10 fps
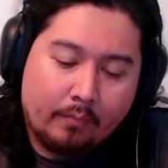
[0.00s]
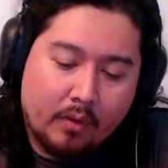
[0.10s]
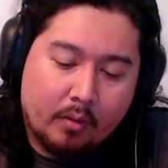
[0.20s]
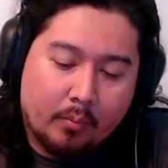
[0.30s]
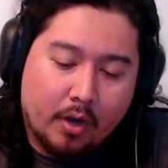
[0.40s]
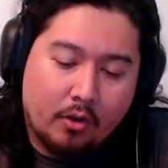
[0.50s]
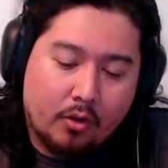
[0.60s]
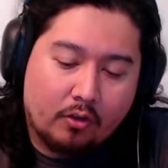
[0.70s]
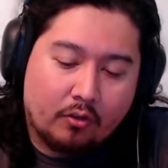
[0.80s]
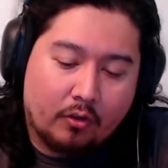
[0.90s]
but you can
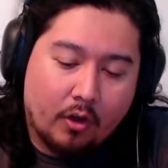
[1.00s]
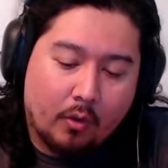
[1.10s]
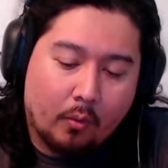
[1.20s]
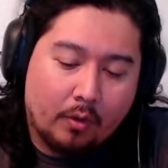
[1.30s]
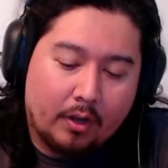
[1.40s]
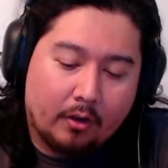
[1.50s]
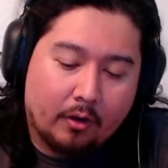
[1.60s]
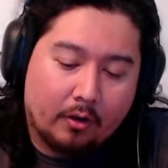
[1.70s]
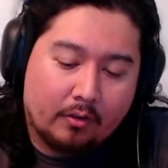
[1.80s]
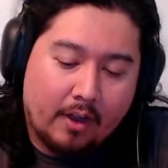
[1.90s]
just go
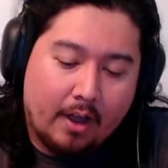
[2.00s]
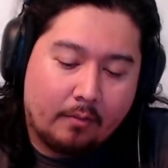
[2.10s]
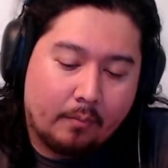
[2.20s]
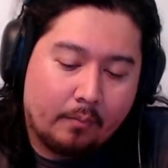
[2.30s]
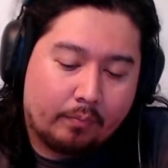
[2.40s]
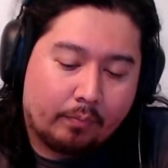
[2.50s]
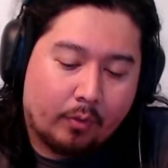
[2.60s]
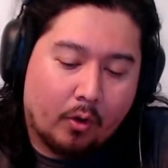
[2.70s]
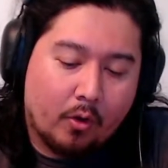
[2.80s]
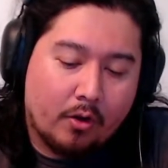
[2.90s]
either down
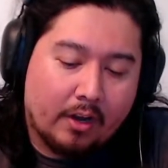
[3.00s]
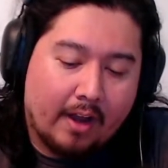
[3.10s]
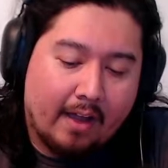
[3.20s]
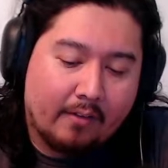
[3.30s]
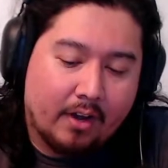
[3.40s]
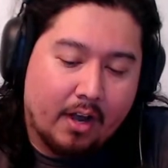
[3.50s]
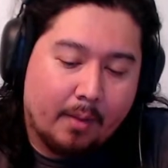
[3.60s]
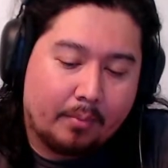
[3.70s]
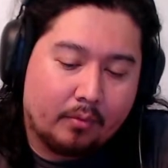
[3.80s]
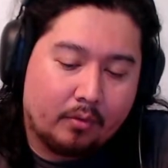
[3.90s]
or you can have it
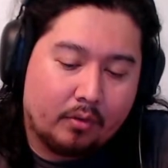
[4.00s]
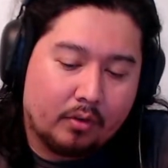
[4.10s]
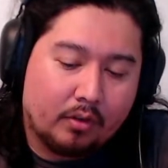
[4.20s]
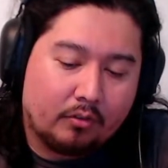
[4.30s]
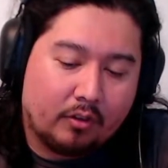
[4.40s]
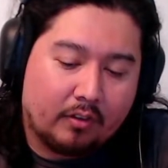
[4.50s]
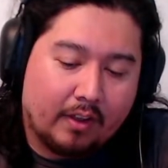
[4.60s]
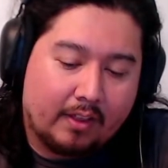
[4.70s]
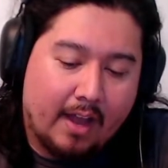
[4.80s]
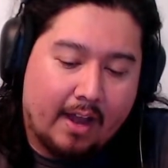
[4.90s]
up just
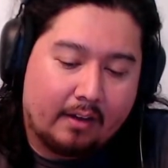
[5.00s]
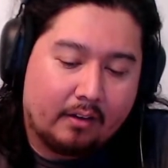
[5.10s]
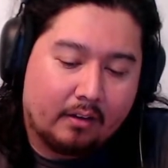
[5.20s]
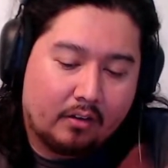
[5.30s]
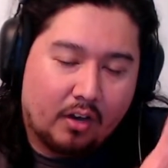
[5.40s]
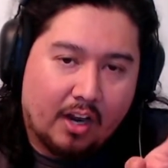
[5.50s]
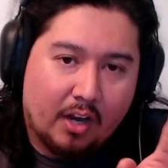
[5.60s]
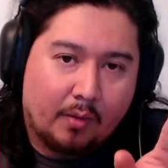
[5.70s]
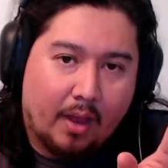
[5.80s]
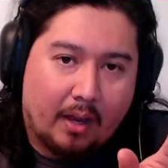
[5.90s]
like that, and
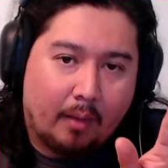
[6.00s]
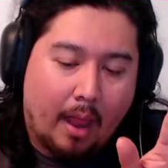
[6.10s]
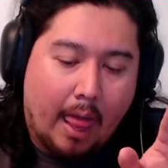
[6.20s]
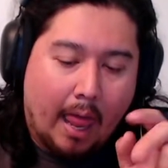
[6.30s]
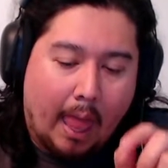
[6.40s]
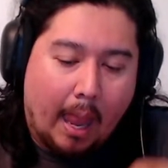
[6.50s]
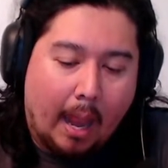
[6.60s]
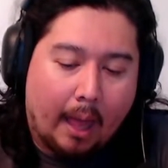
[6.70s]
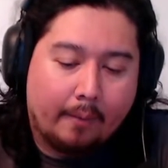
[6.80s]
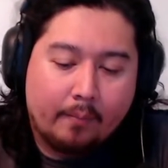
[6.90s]
it's like, la, la, la,
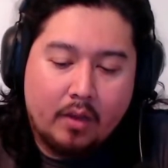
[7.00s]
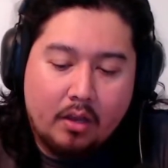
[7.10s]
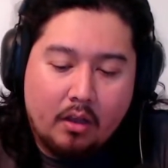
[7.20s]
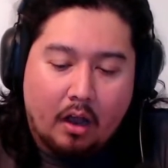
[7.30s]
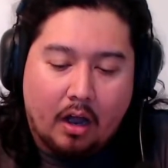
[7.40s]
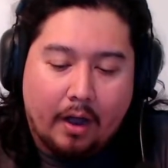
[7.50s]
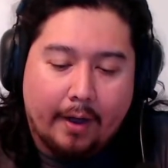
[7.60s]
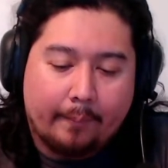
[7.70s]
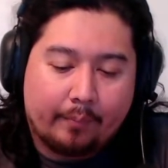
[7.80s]
la, la.